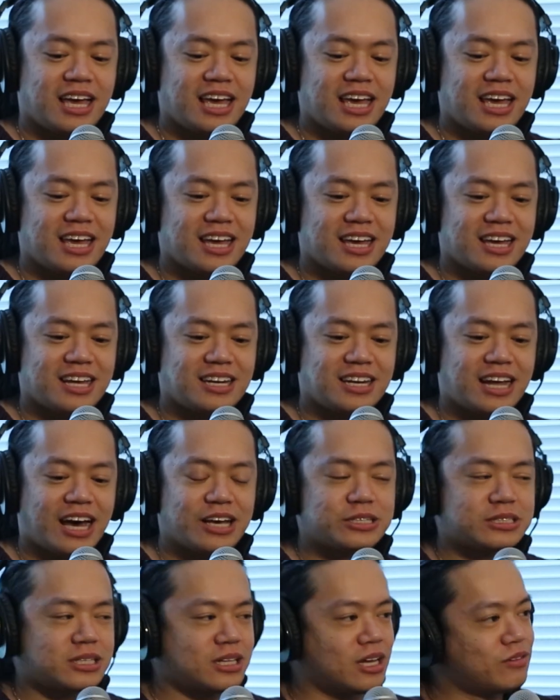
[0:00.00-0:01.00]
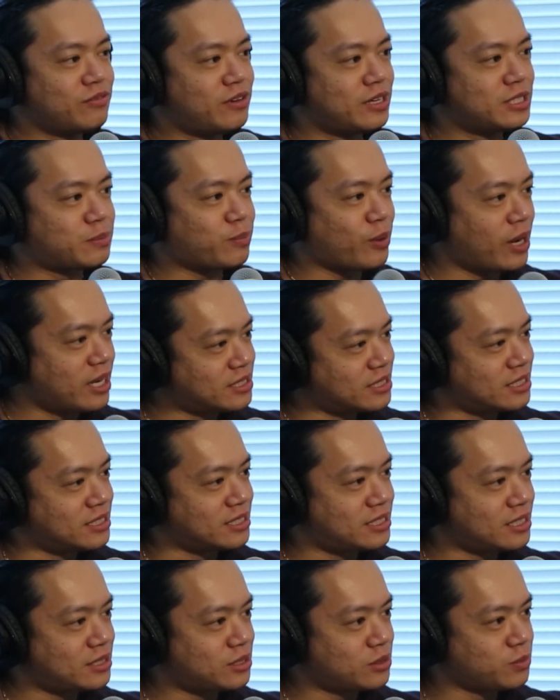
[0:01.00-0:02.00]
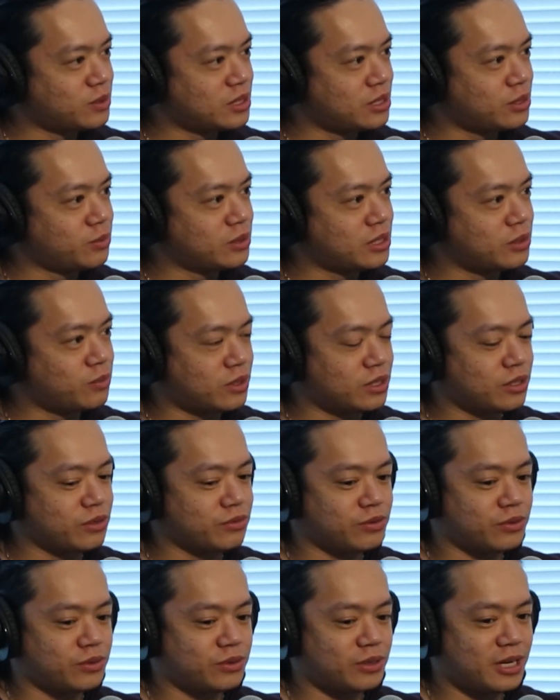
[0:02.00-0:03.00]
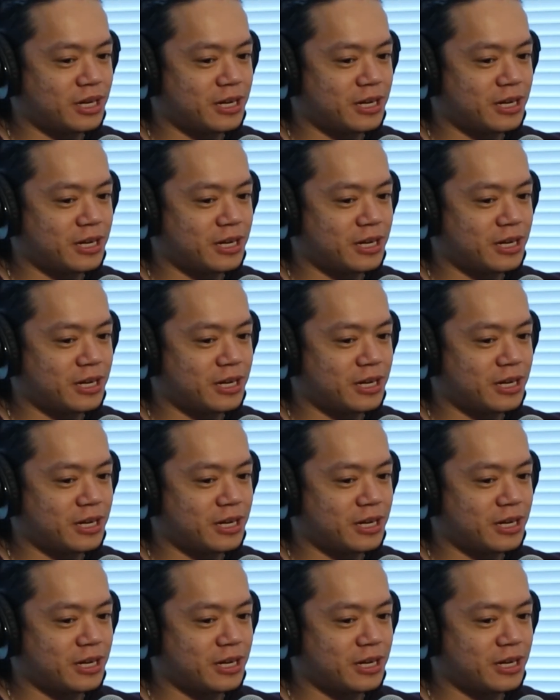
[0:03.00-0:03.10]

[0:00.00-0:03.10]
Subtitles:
and I just love his presence. It's really, really wonderful.